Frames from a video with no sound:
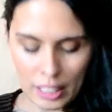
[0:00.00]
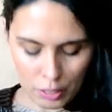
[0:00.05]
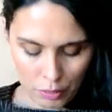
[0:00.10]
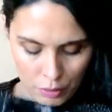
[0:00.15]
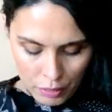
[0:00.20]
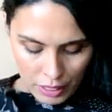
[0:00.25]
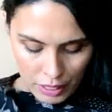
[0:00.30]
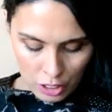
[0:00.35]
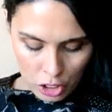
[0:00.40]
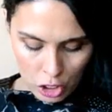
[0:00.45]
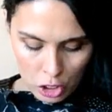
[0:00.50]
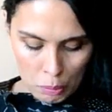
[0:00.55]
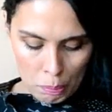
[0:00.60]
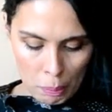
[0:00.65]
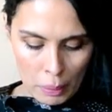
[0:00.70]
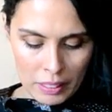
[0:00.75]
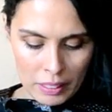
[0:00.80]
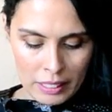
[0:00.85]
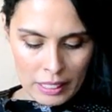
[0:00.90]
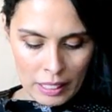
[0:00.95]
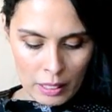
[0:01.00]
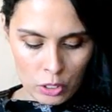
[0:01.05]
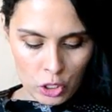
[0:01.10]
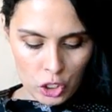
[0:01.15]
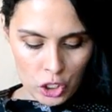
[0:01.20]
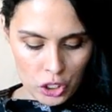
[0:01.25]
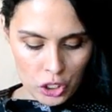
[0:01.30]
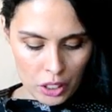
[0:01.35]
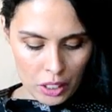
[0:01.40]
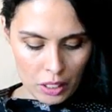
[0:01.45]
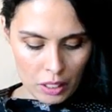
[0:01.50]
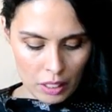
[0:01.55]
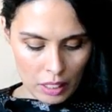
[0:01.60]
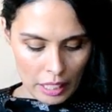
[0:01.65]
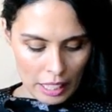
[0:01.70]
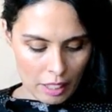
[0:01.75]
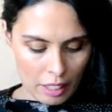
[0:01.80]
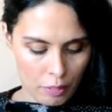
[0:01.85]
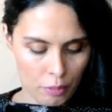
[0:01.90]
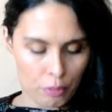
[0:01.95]
vintage button-down shirt,
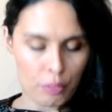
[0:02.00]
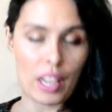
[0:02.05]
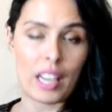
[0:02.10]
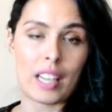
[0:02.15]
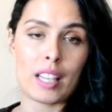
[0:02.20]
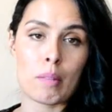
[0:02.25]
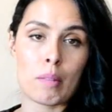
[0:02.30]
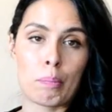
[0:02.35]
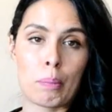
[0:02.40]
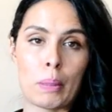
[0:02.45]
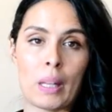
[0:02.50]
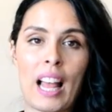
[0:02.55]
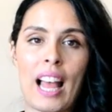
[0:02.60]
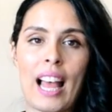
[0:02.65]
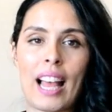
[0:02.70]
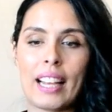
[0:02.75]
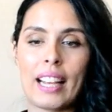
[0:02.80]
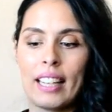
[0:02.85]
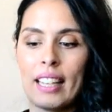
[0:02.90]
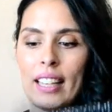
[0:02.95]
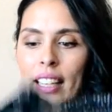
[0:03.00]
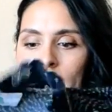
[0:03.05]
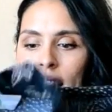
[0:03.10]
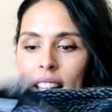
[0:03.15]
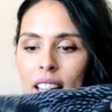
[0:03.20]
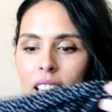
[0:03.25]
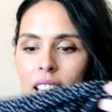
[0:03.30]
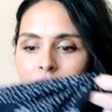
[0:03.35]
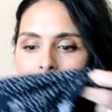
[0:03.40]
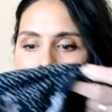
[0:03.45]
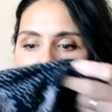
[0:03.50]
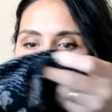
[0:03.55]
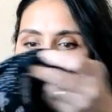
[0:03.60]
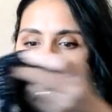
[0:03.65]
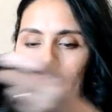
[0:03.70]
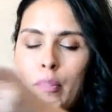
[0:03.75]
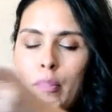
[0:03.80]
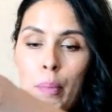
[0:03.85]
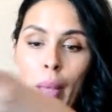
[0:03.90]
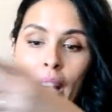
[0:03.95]
like a faded black,
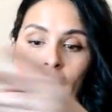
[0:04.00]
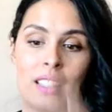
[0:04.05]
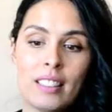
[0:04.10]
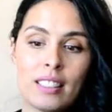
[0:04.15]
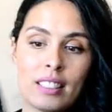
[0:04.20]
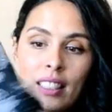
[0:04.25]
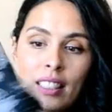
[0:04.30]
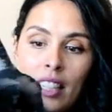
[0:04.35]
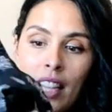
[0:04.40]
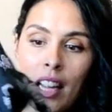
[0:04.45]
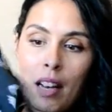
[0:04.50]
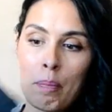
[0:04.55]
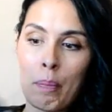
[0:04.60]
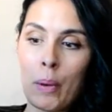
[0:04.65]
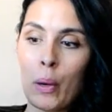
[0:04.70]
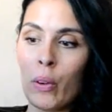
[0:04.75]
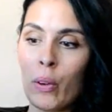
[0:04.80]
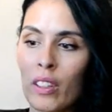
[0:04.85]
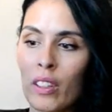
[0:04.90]
and paisley and polka